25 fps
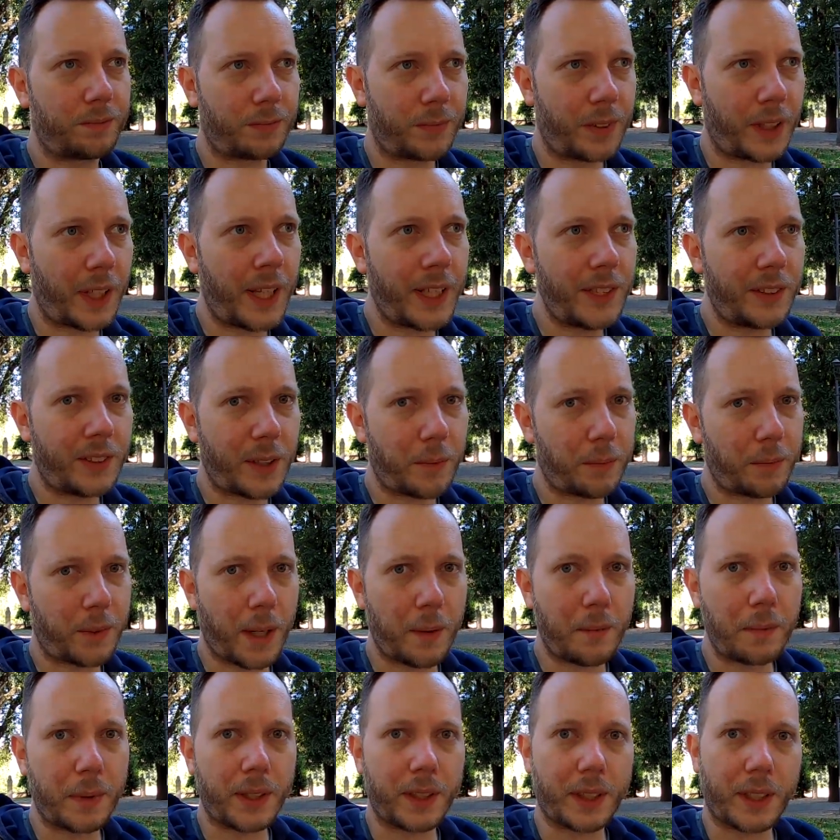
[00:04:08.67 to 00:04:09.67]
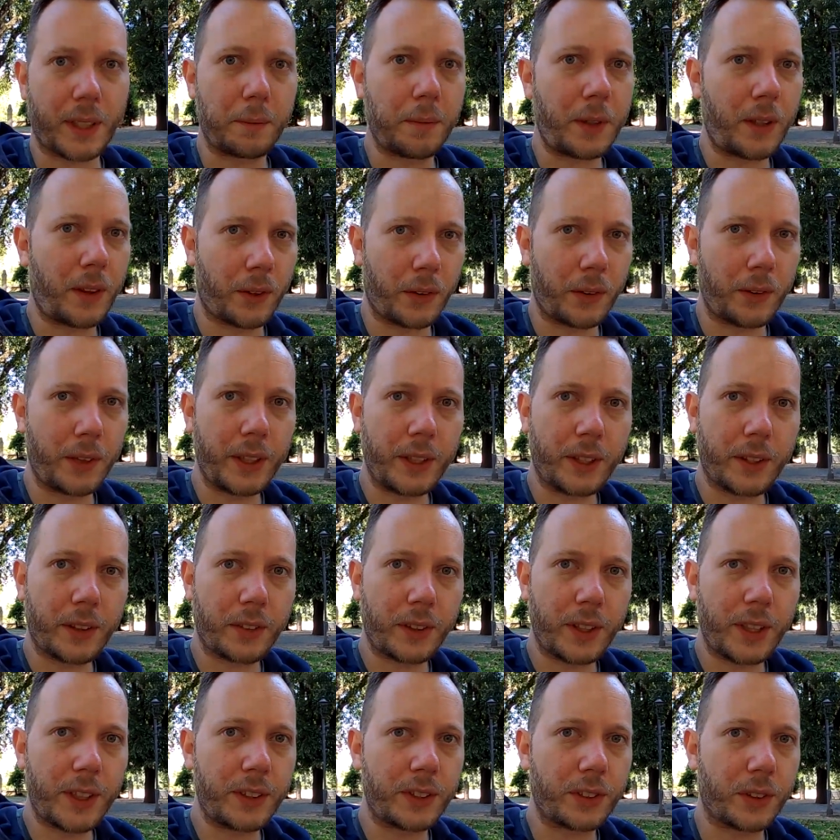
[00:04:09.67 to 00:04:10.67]
late September, it can be 30
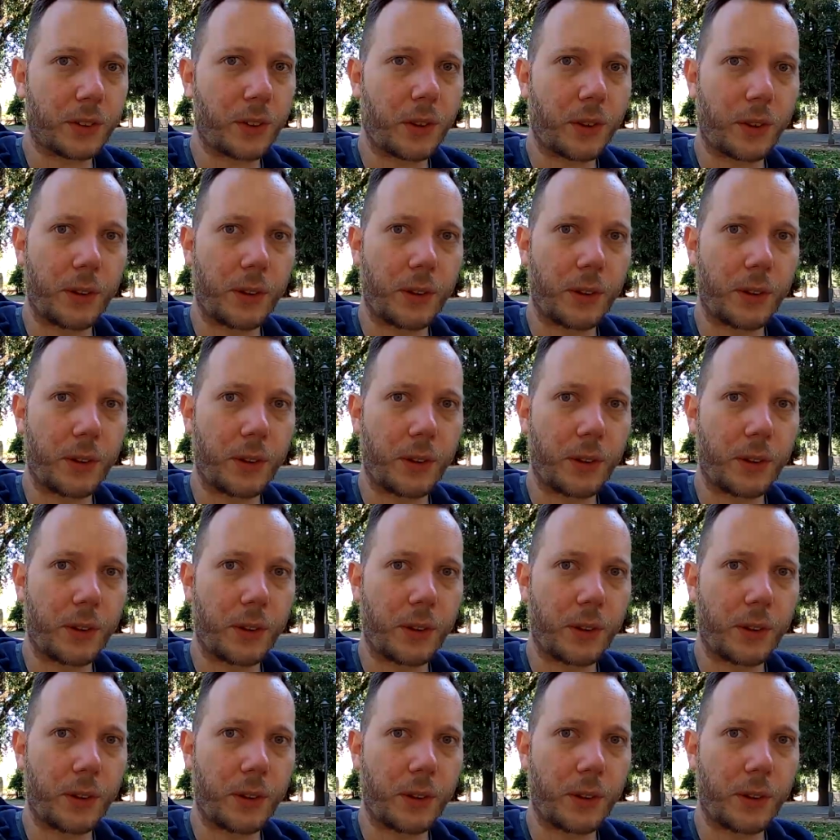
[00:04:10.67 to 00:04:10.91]
degrees or